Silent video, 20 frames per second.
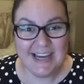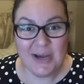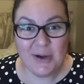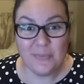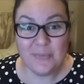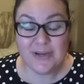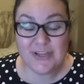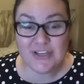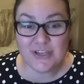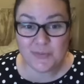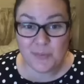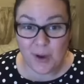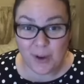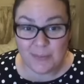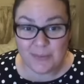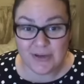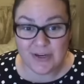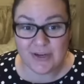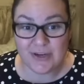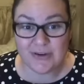which is what I'm
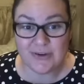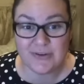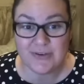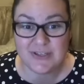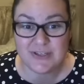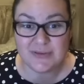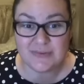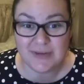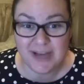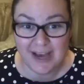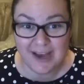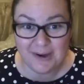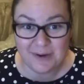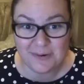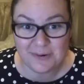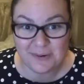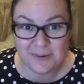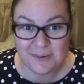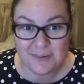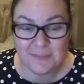going to go and do
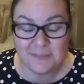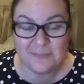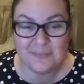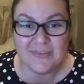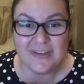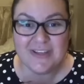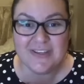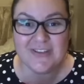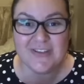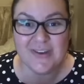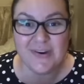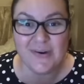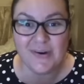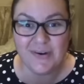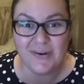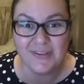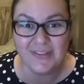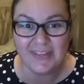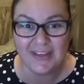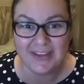now.
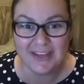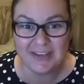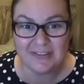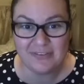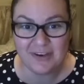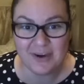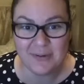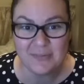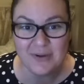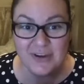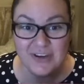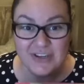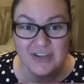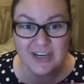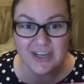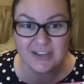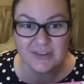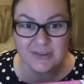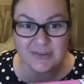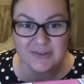So thank you very much, and
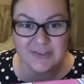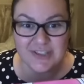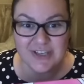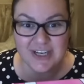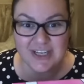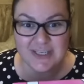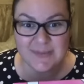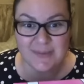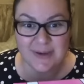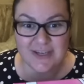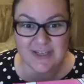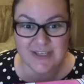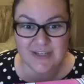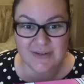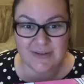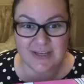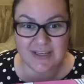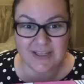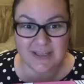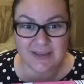I'll go and chase my
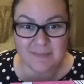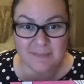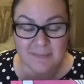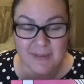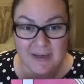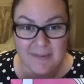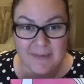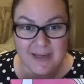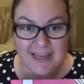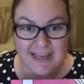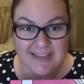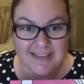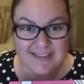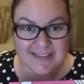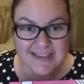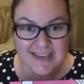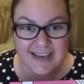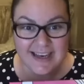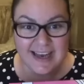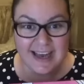two little mini-me's,
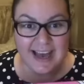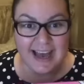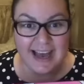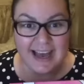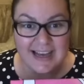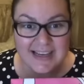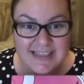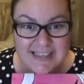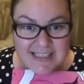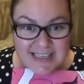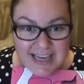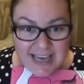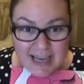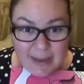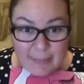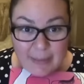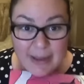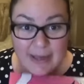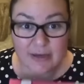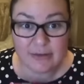and
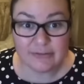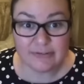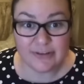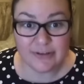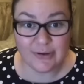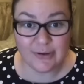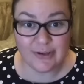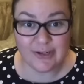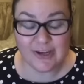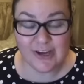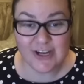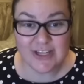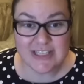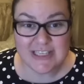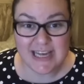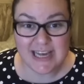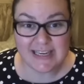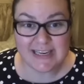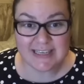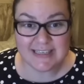I love you all a lot,
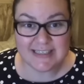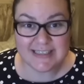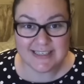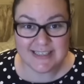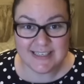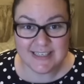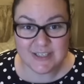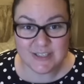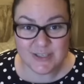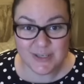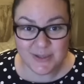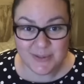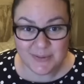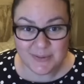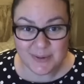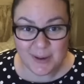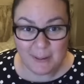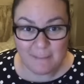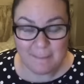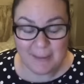and I'll see you
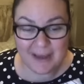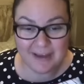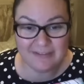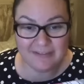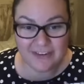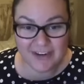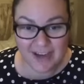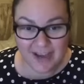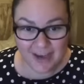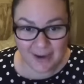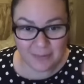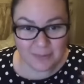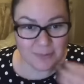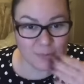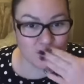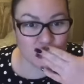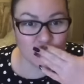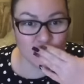soon. Bye for now.